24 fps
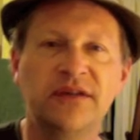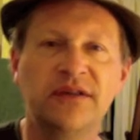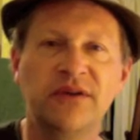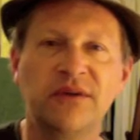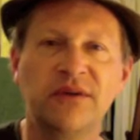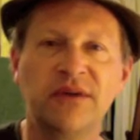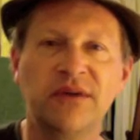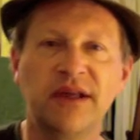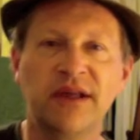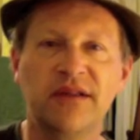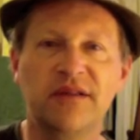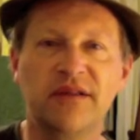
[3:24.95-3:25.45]
Don't
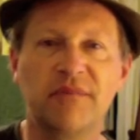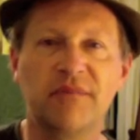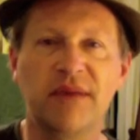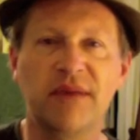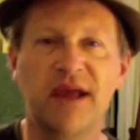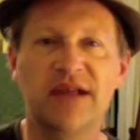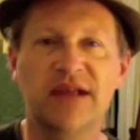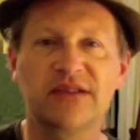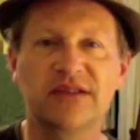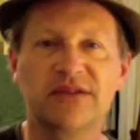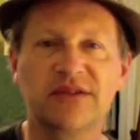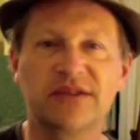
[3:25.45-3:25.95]
let the
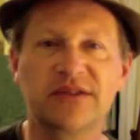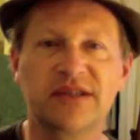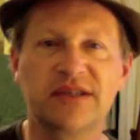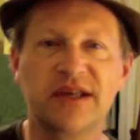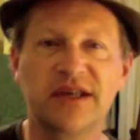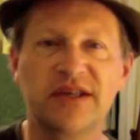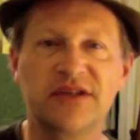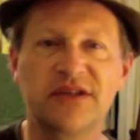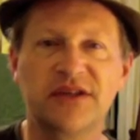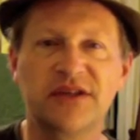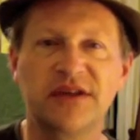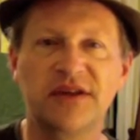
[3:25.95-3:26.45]
bastards
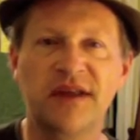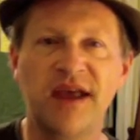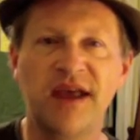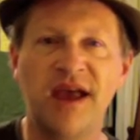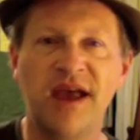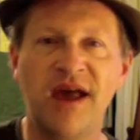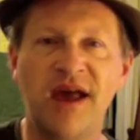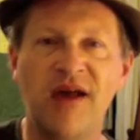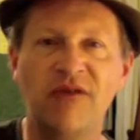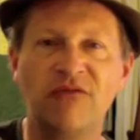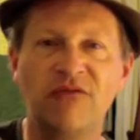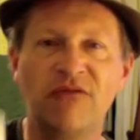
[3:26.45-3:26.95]
get you
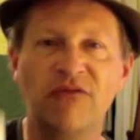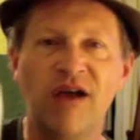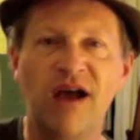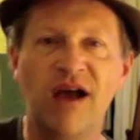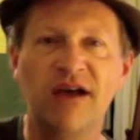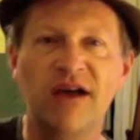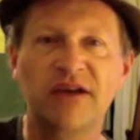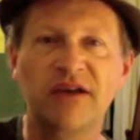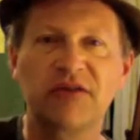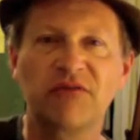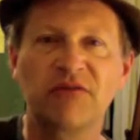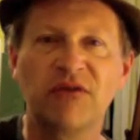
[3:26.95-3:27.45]
down.
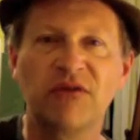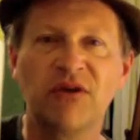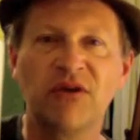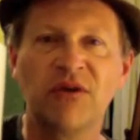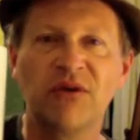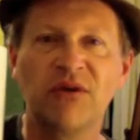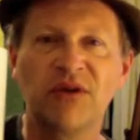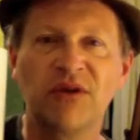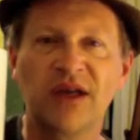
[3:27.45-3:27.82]
Rock and roll.